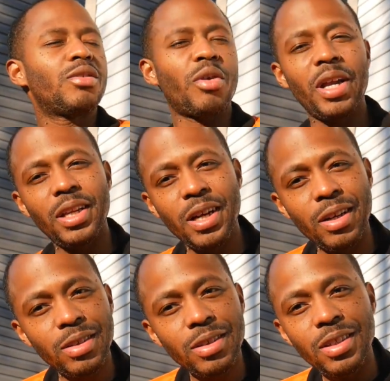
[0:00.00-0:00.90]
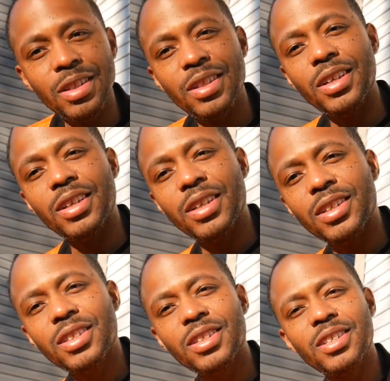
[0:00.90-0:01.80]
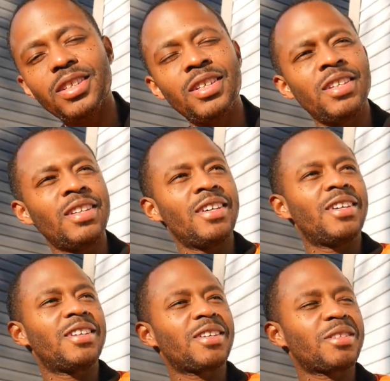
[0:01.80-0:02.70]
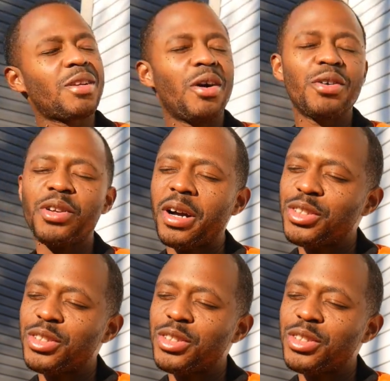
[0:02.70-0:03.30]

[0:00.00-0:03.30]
Right now, uh, I don't know.